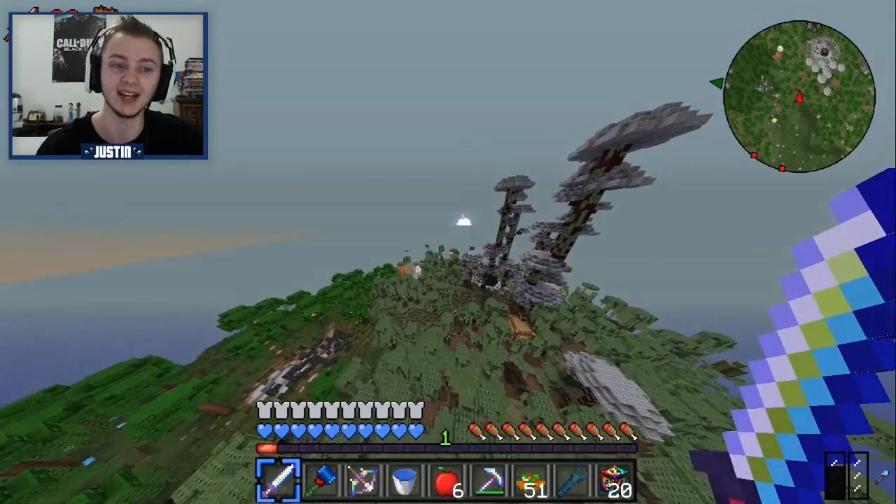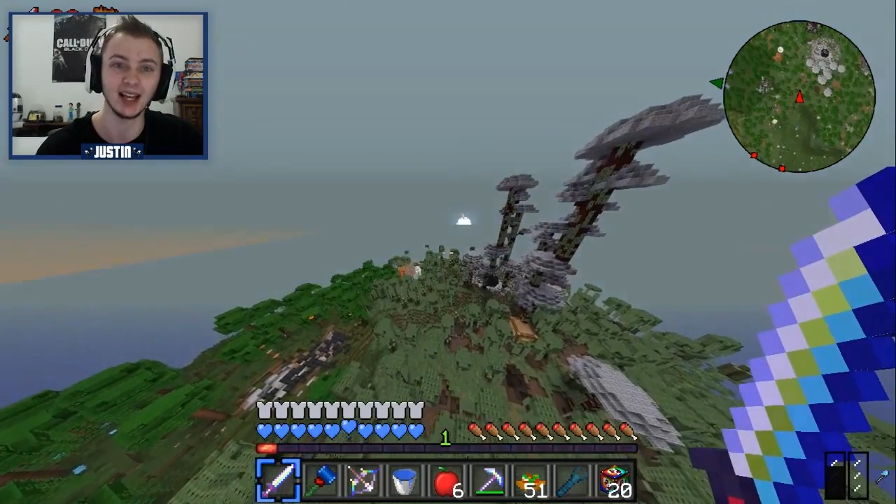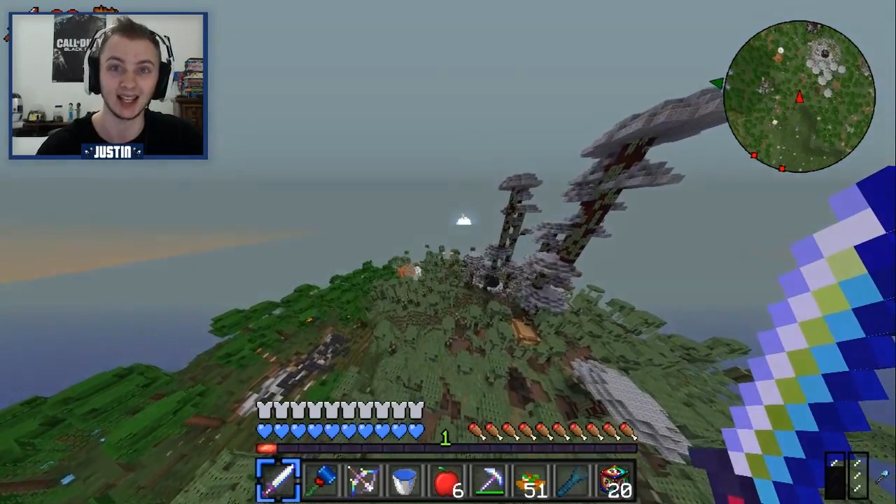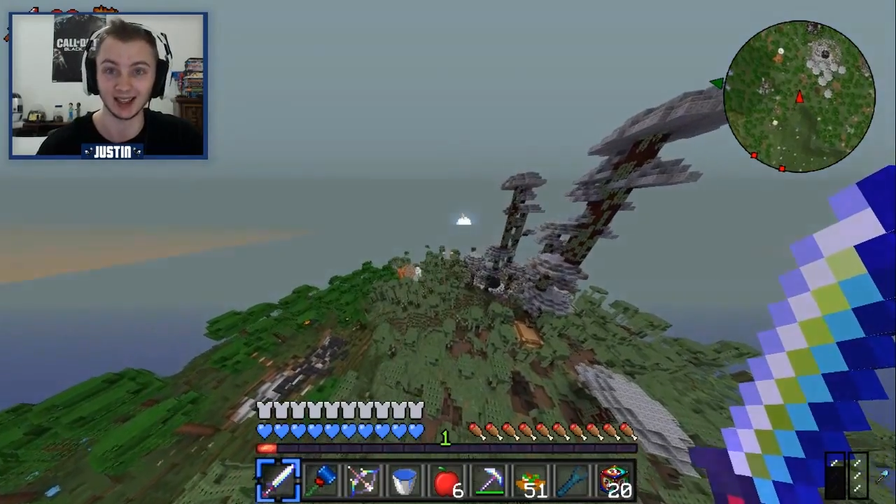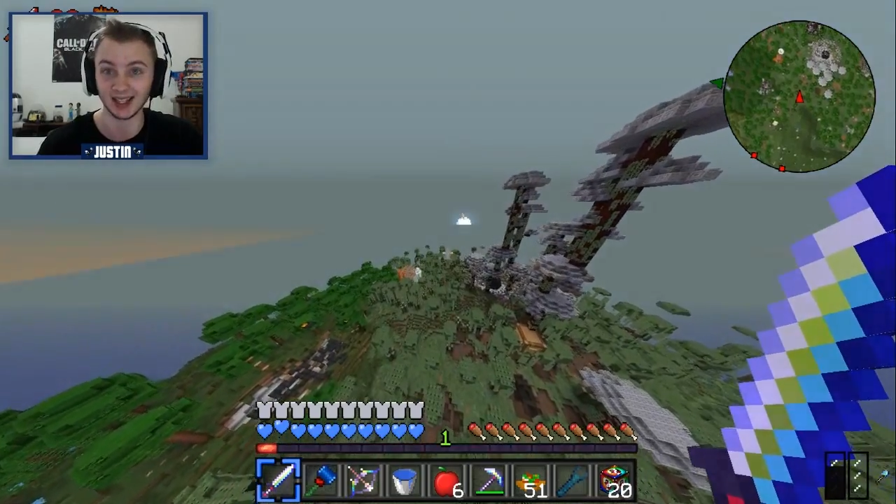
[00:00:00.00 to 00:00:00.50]

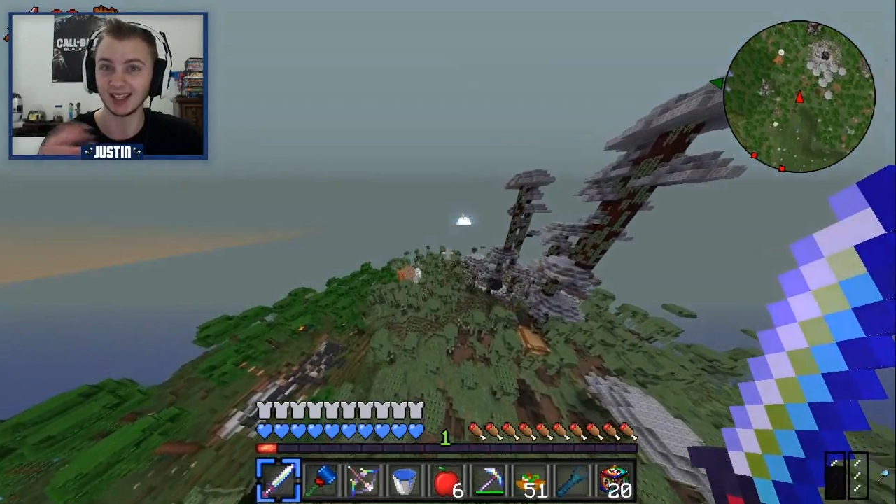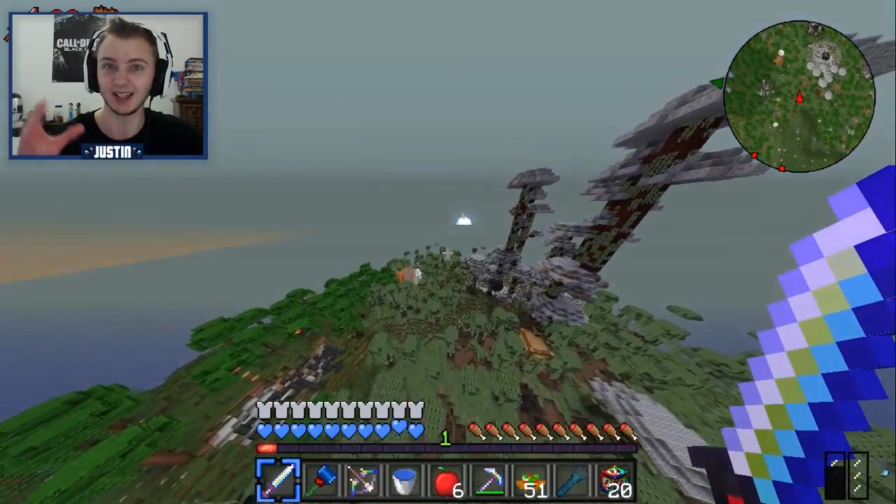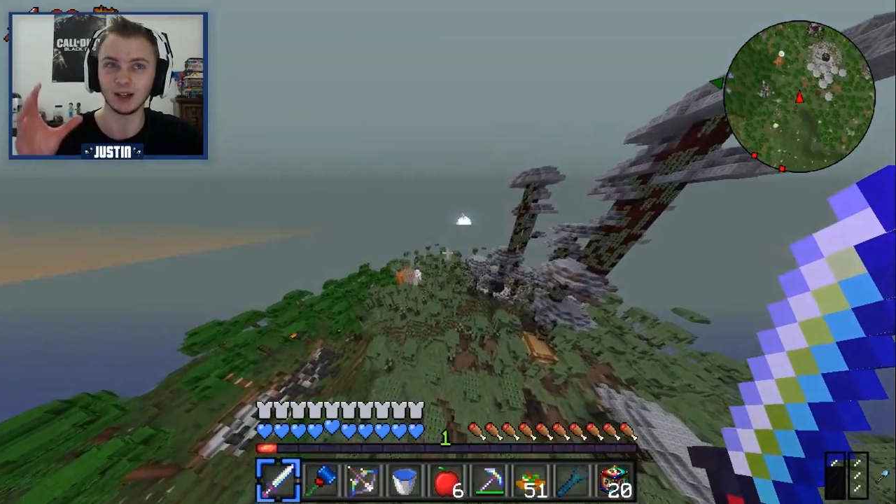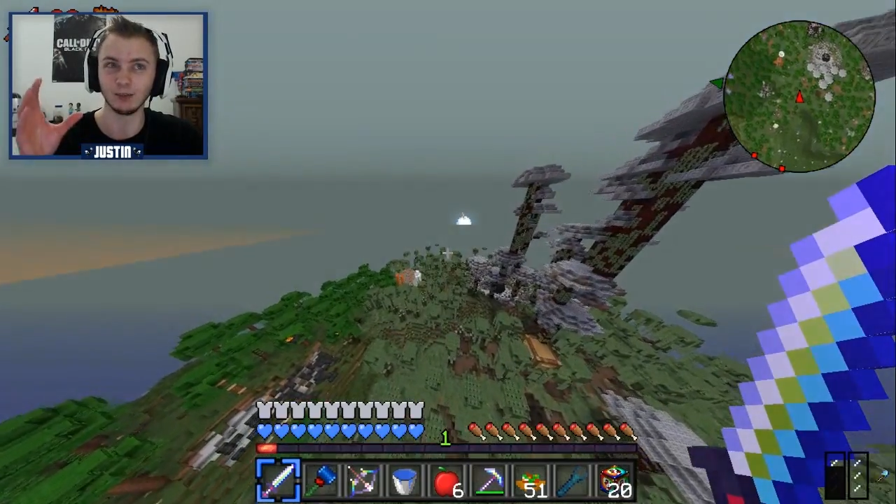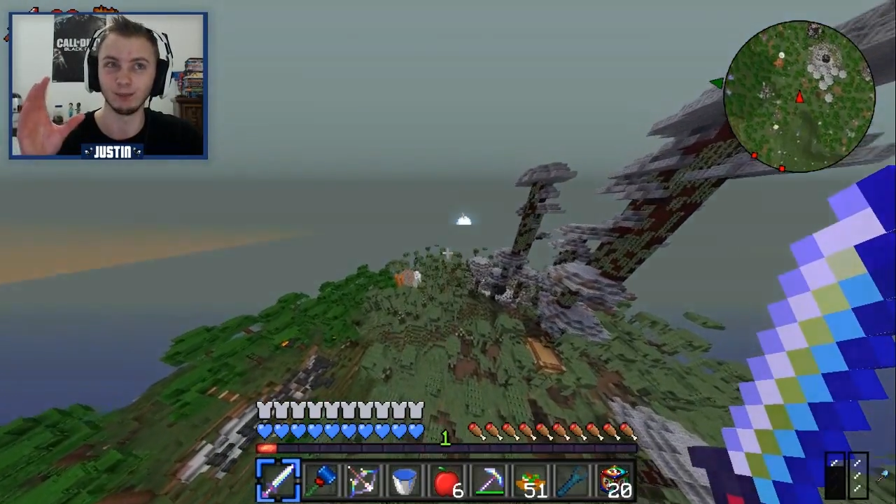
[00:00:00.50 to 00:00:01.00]
a
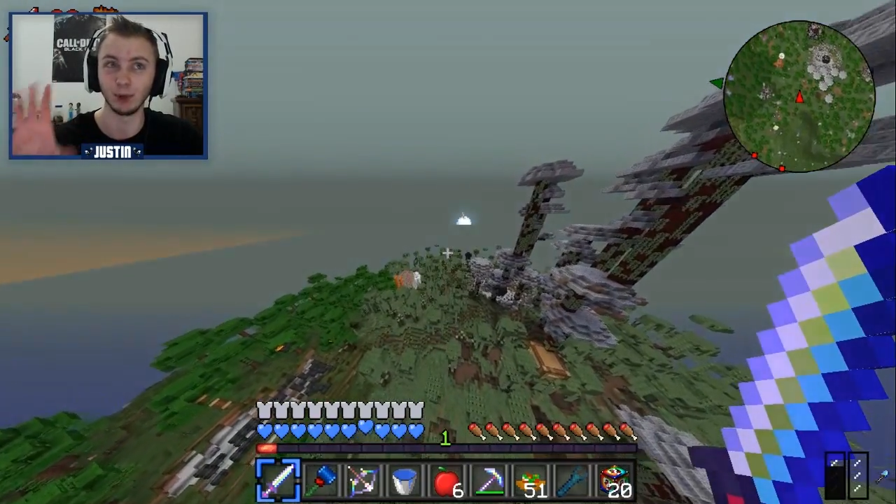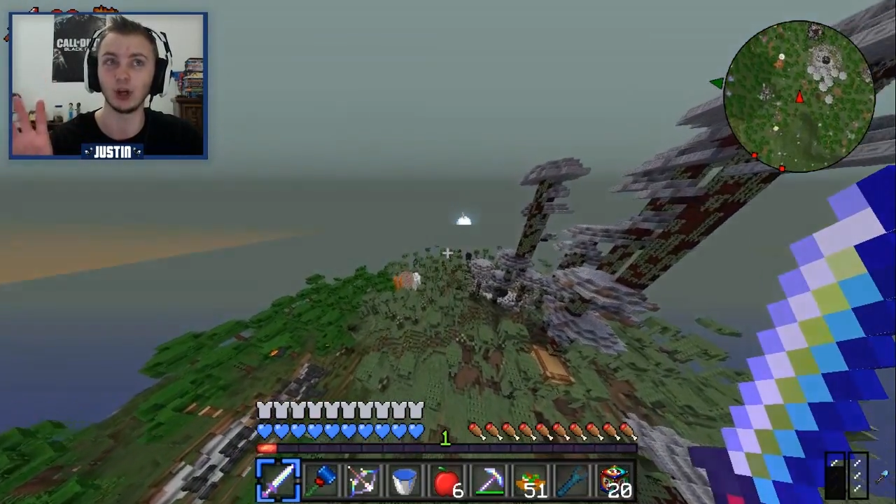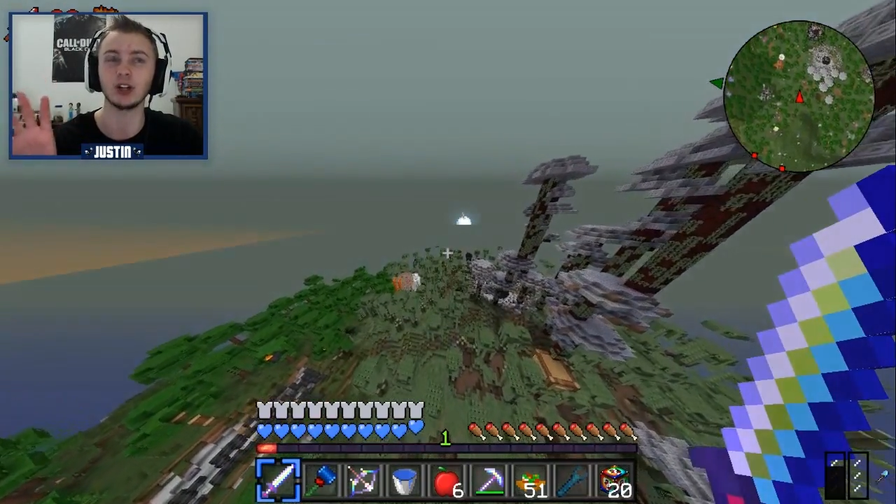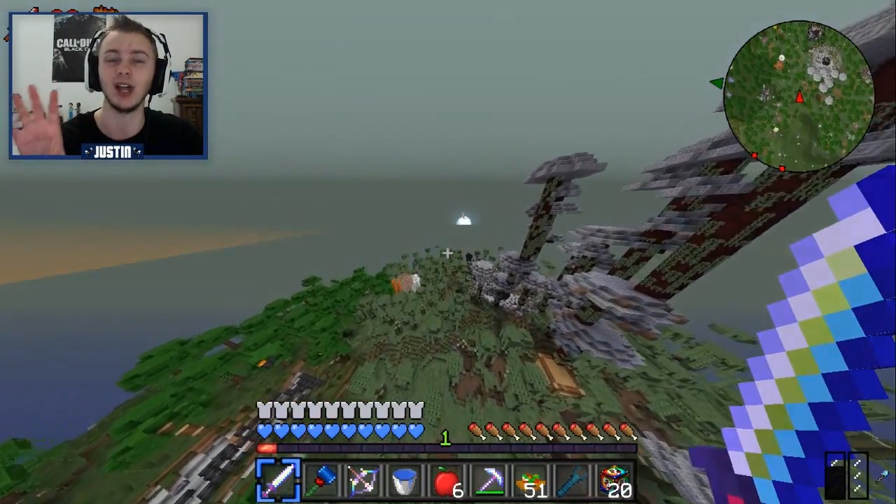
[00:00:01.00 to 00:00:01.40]
linking book